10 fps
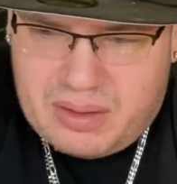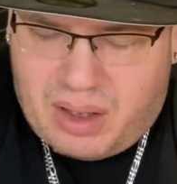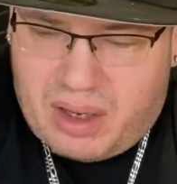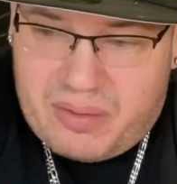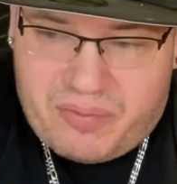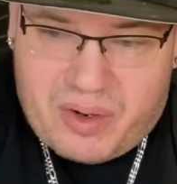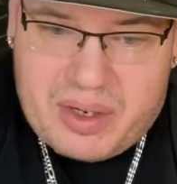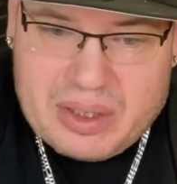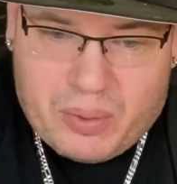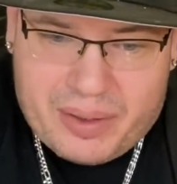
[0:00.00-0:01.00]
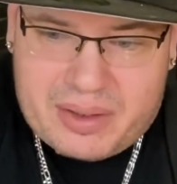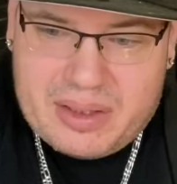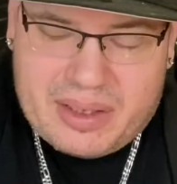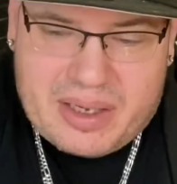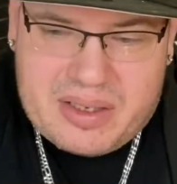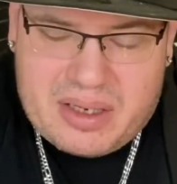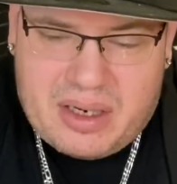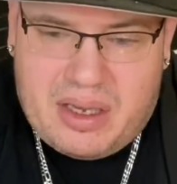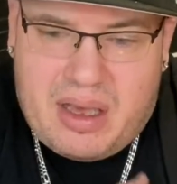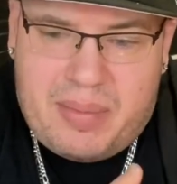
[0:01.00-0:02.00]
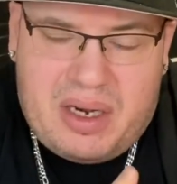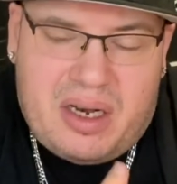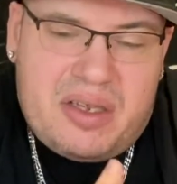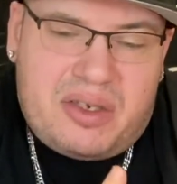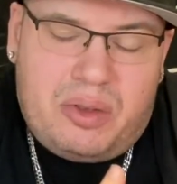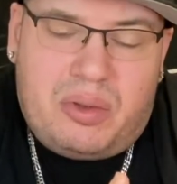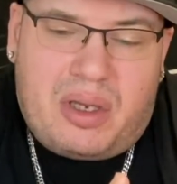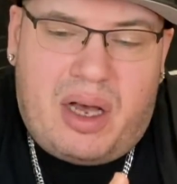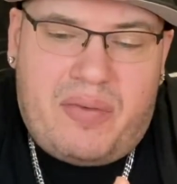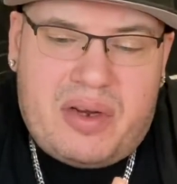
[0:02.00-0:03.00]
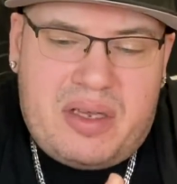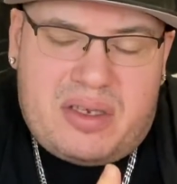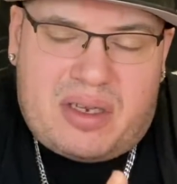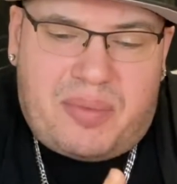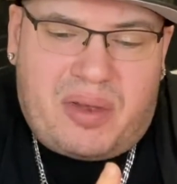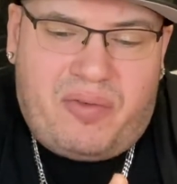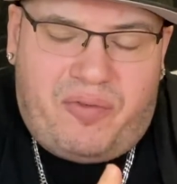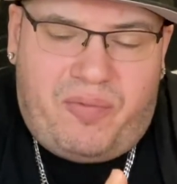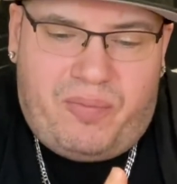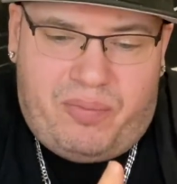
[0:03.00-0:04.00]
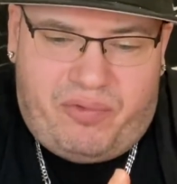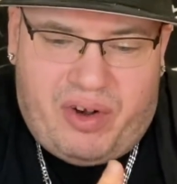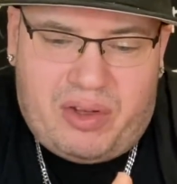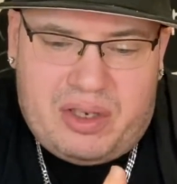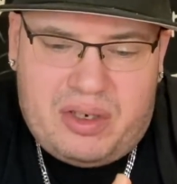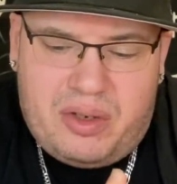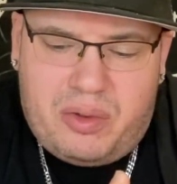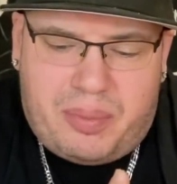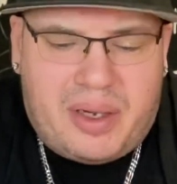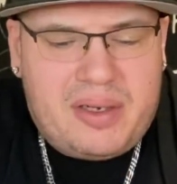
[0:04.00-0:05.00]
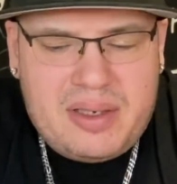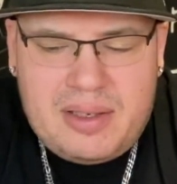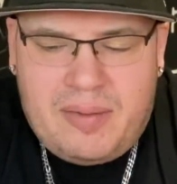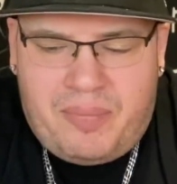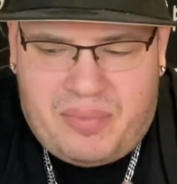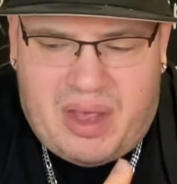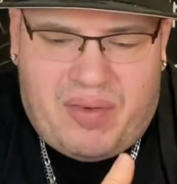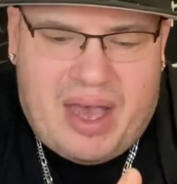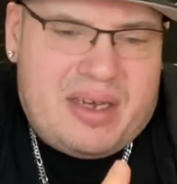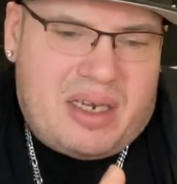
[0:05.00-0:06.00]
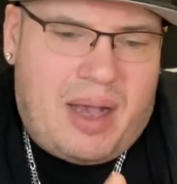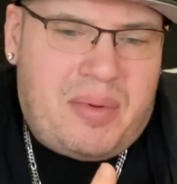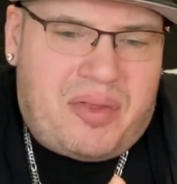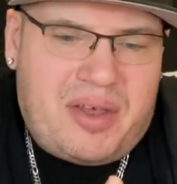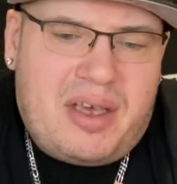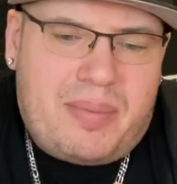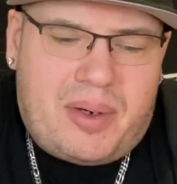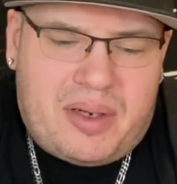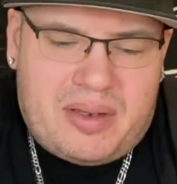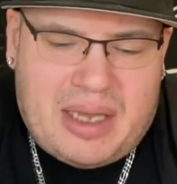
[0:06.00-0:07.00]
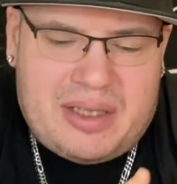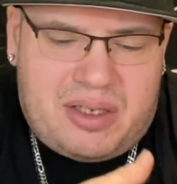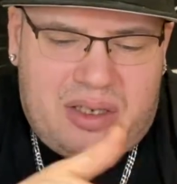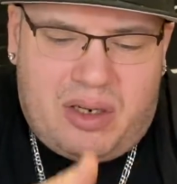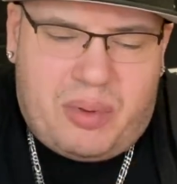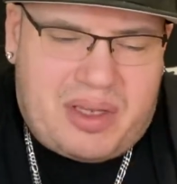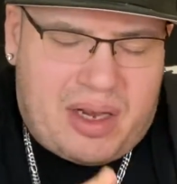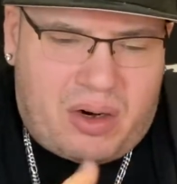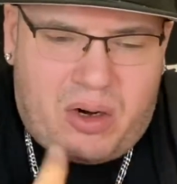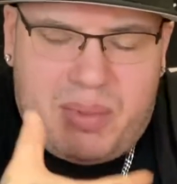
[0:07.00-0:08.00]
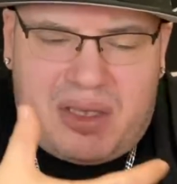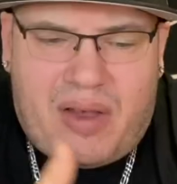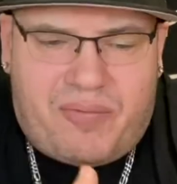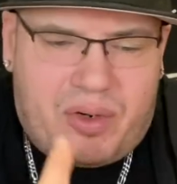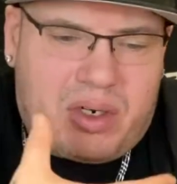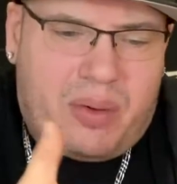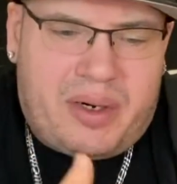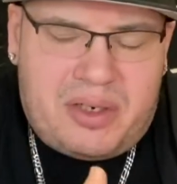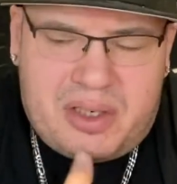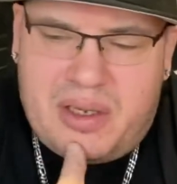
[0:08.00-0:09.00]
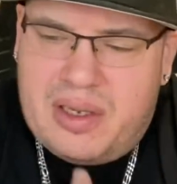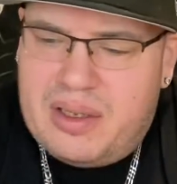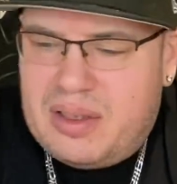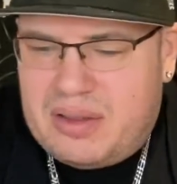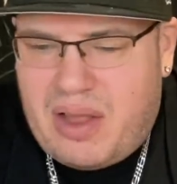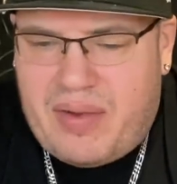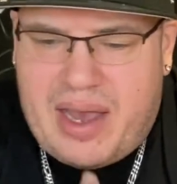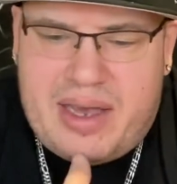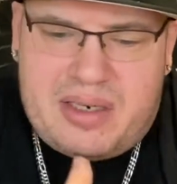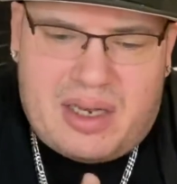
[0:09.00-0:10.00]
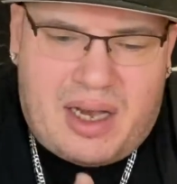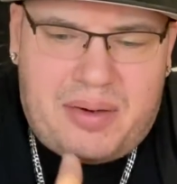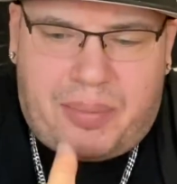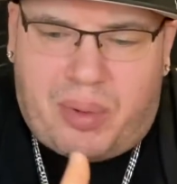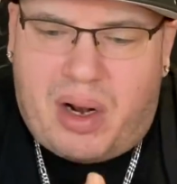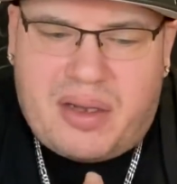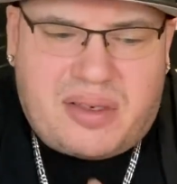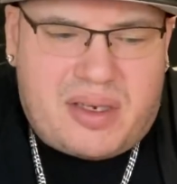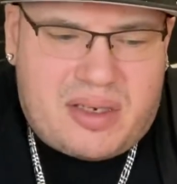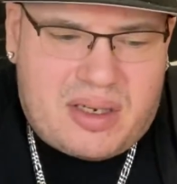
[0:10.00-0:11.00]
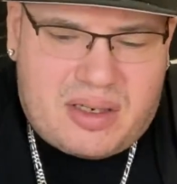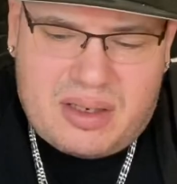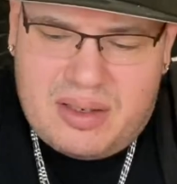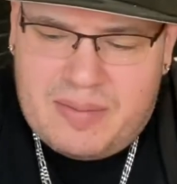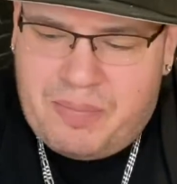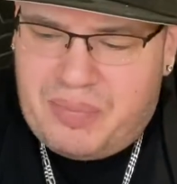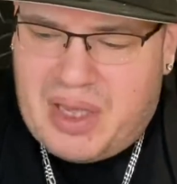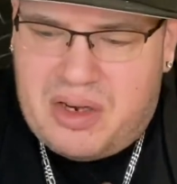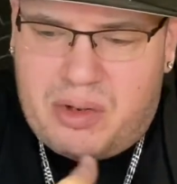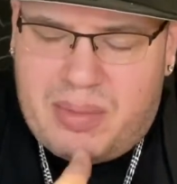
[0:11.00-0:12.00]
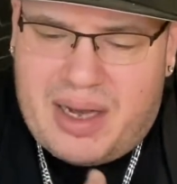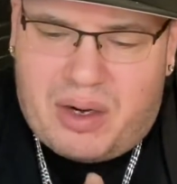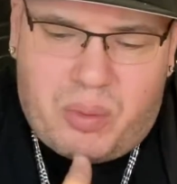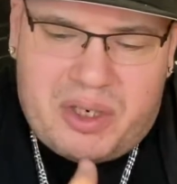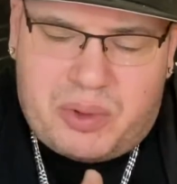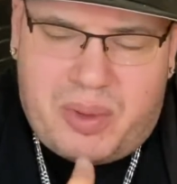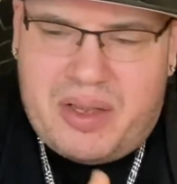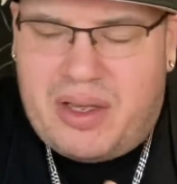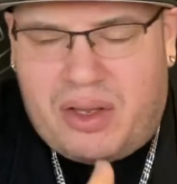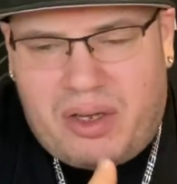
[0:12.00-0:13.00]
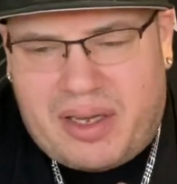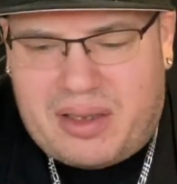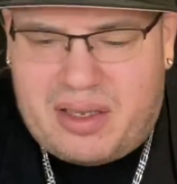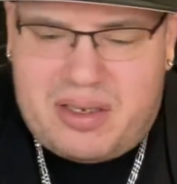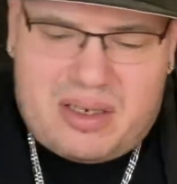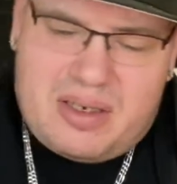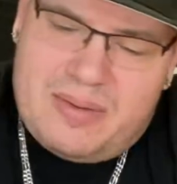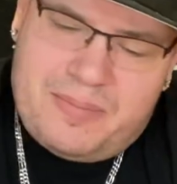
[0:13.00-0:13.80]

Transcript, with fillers: on very quickly. Like I said, it, I mean, it is new love. It is something f fairly new, but they've had time to think about it. And that's, you know, with that hermit, that Virgo energy, they've had time to process this. And no matter which way they look at this,